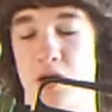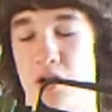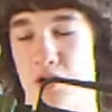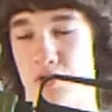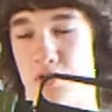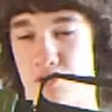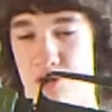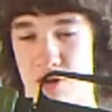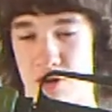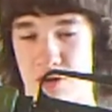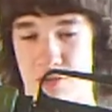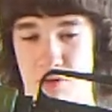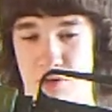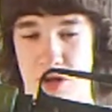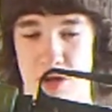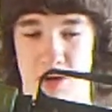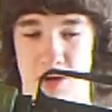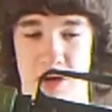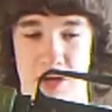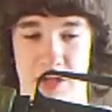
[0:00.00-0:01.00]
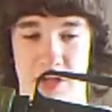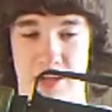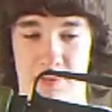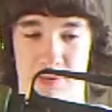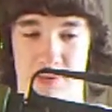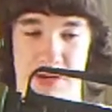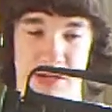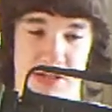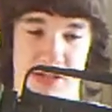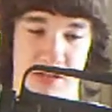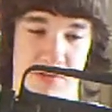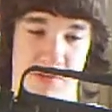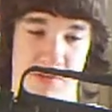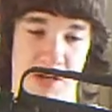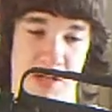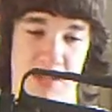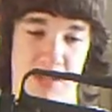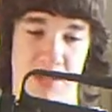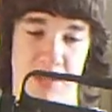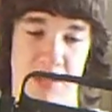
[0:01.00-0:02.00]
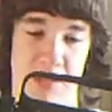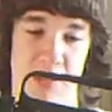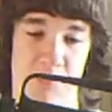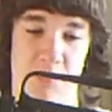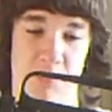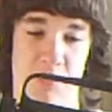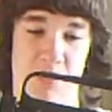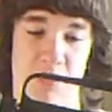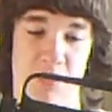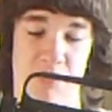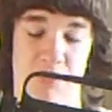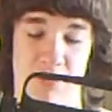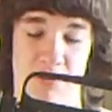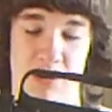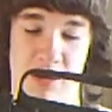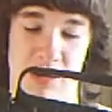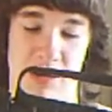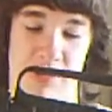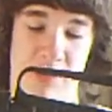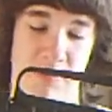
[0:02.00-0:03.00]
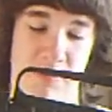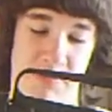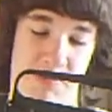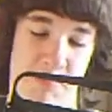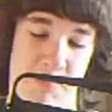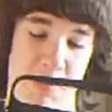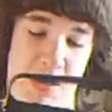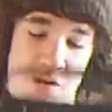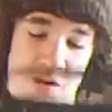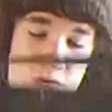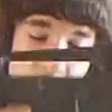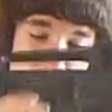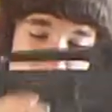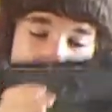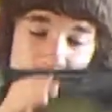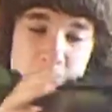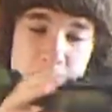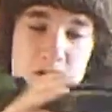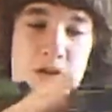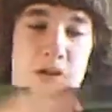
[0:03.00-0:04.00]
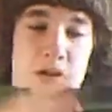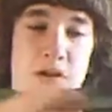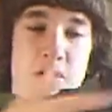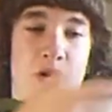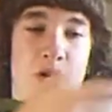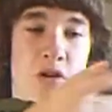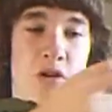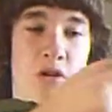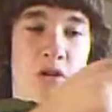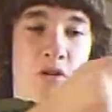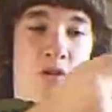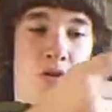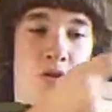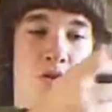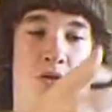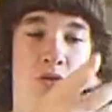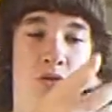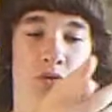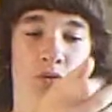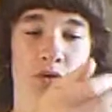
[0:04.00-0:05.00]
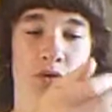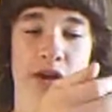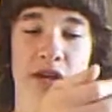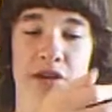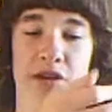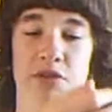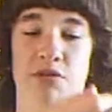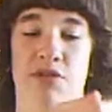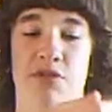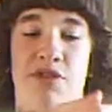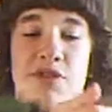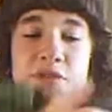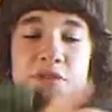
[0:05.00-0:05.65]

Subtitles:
300 round, high capacity magazine. We all know how high caps mag work. Winding wheel on